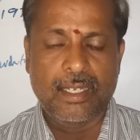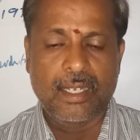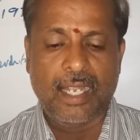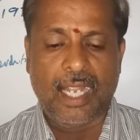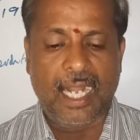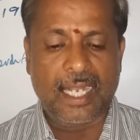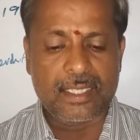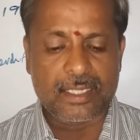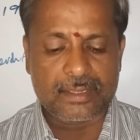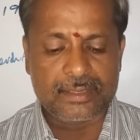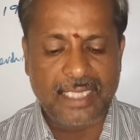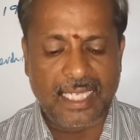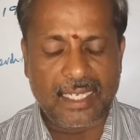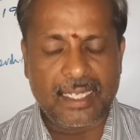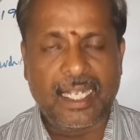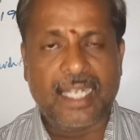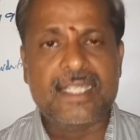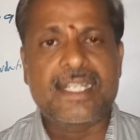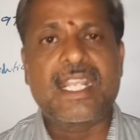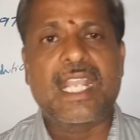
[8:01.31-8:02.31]
And they
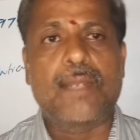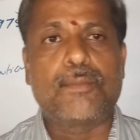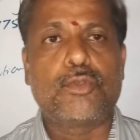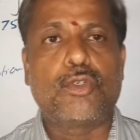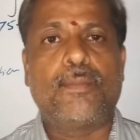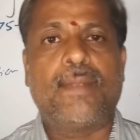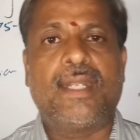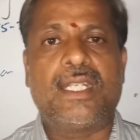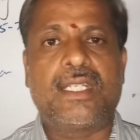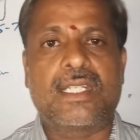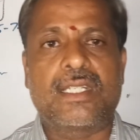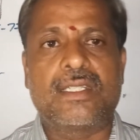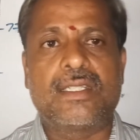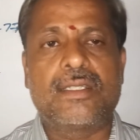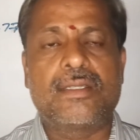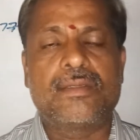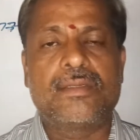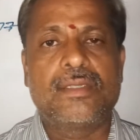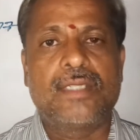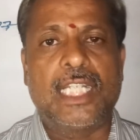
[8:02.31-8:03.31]
led a movement,
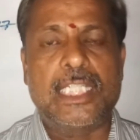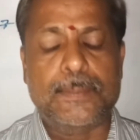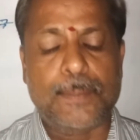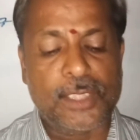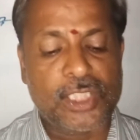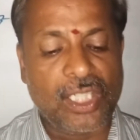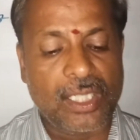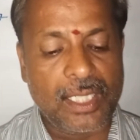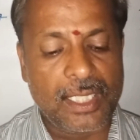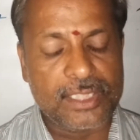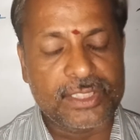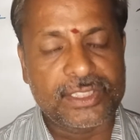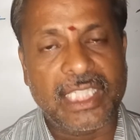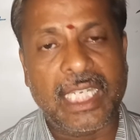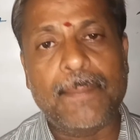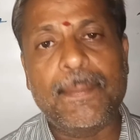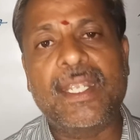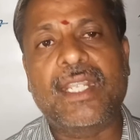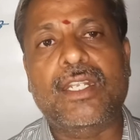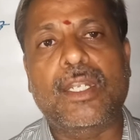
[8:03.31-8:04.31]
especially
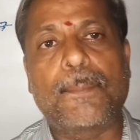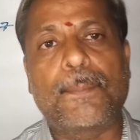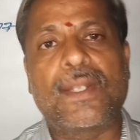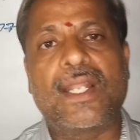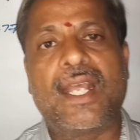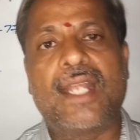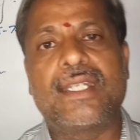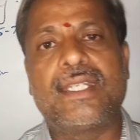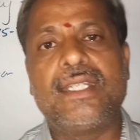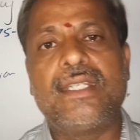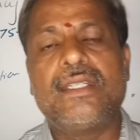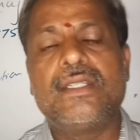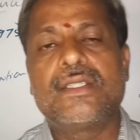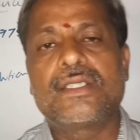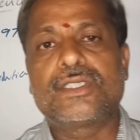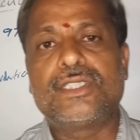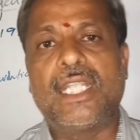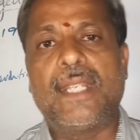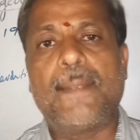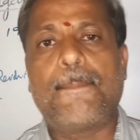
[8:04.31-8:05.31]
J.B. Kripalani,
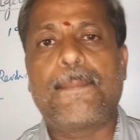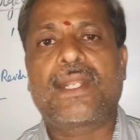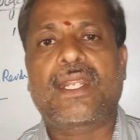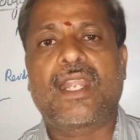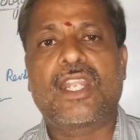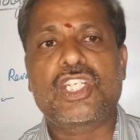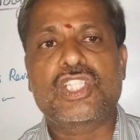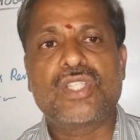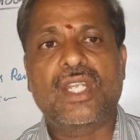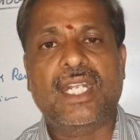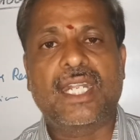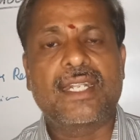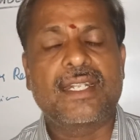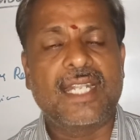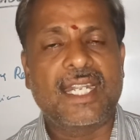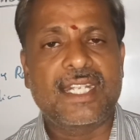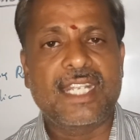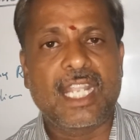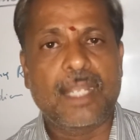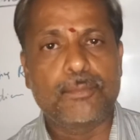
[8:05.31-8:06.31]
Jayaprakash Narayan
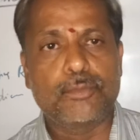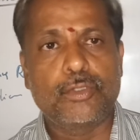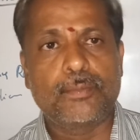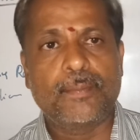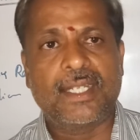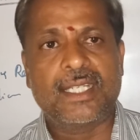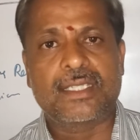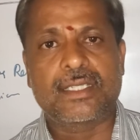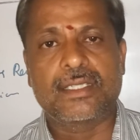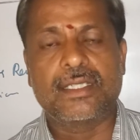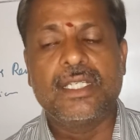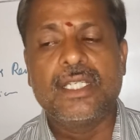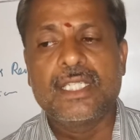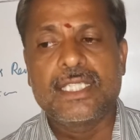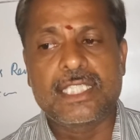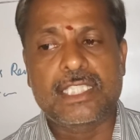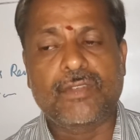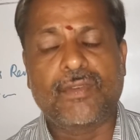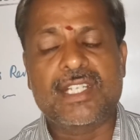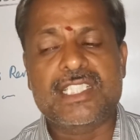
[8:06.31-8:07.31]
led a movement.
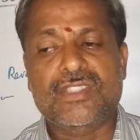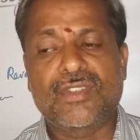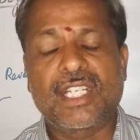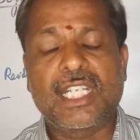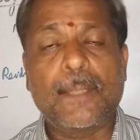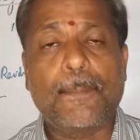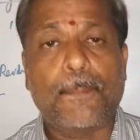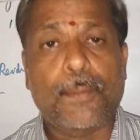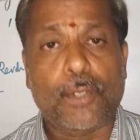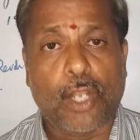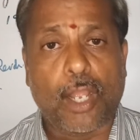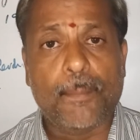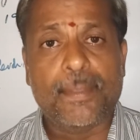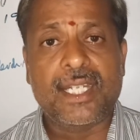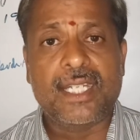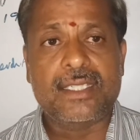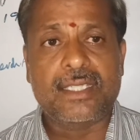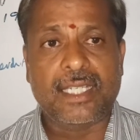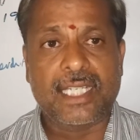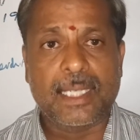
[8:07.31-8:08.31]
It was very
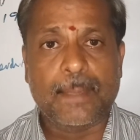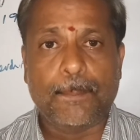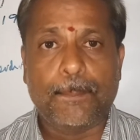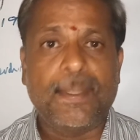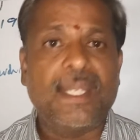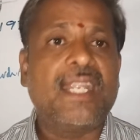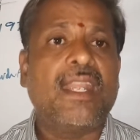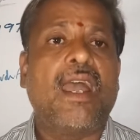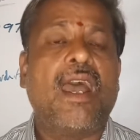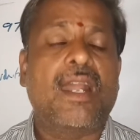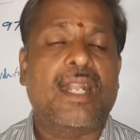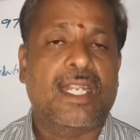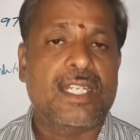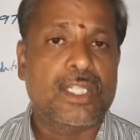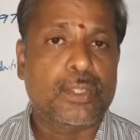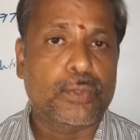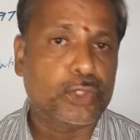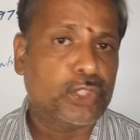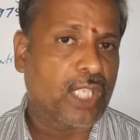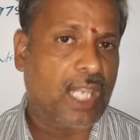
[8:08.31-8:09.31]
prominent in Bihar and
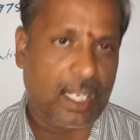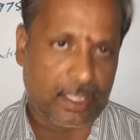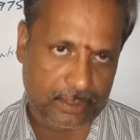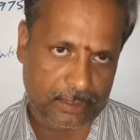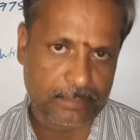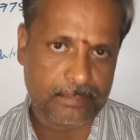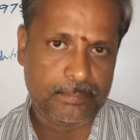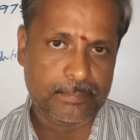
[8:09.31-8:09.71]
Gujarat.